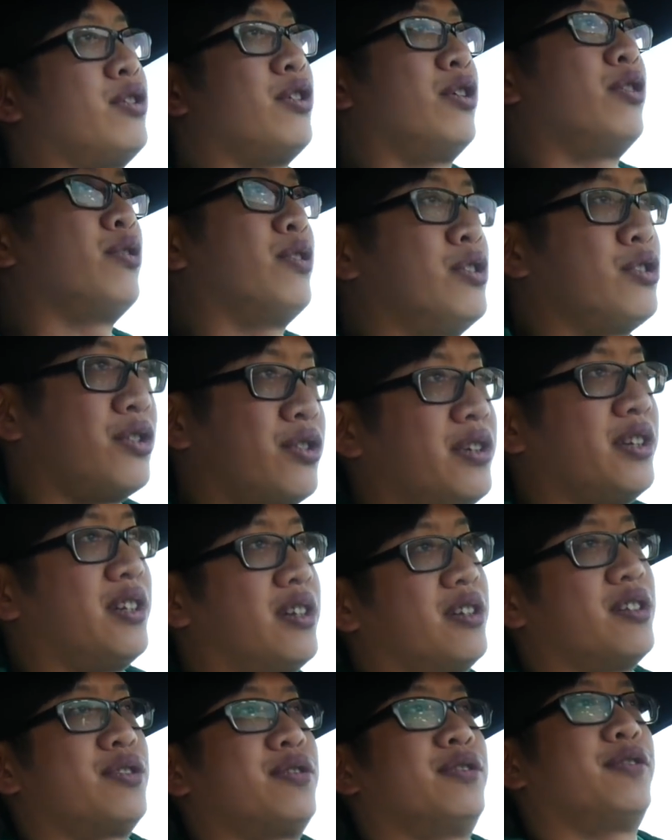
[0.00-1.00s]
know, who are joining
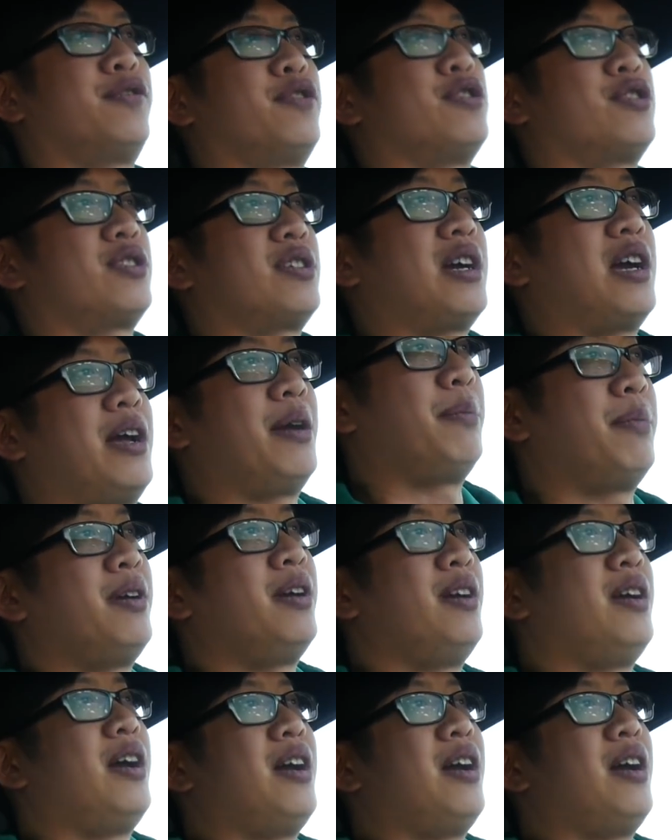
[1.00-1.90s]
us for the first time,